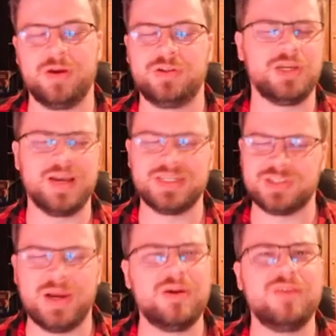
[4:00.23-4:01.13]
tier S,
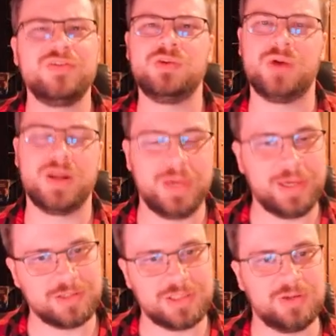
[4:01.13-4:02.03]
or however you want to
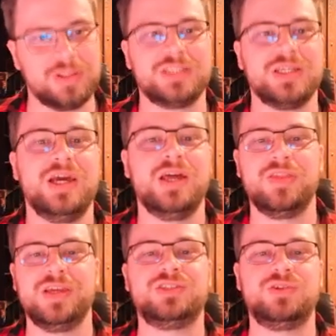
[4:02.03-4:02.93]
make your tier list.
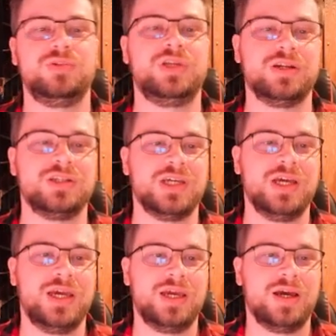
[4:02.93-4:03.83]
These 2 leaders
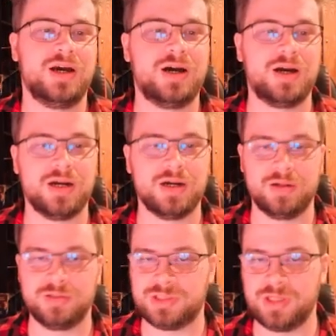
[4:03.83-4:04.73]
are
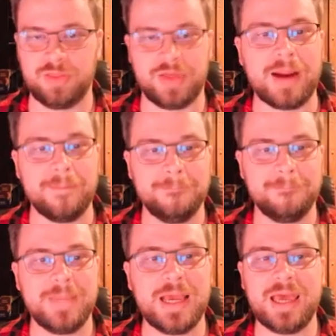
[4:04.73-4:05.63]
still there,
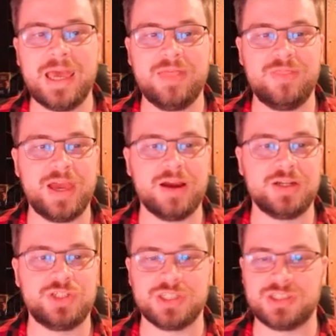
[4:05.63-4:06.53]
and they
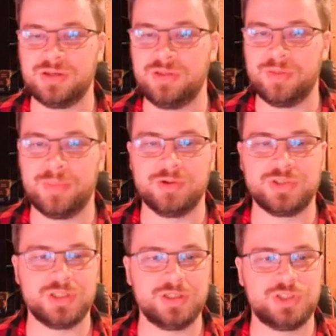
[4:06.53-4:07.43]
are just the
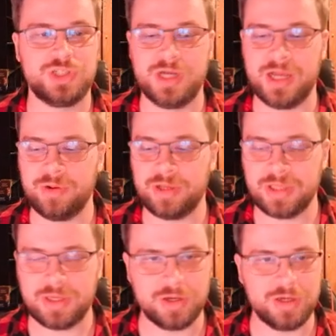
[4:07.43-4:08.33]
most
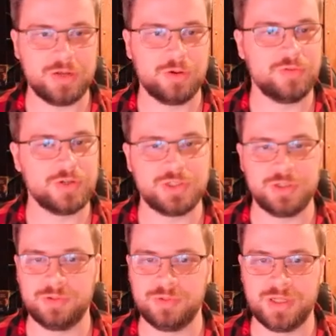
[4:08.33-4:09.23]
generically good,
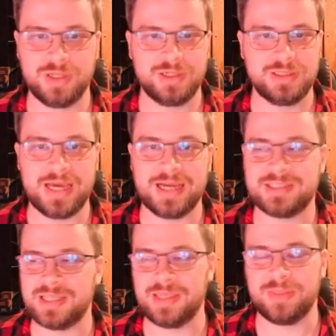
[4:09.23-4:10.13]
overtuned
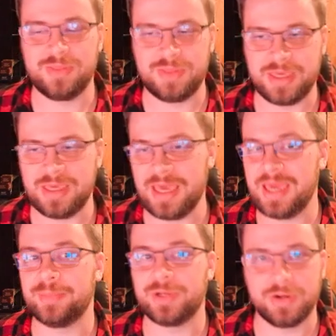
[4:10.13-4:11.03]
decks in the
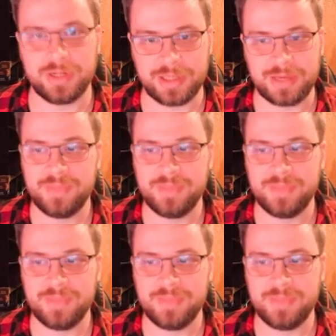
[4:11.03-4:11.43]
game currently.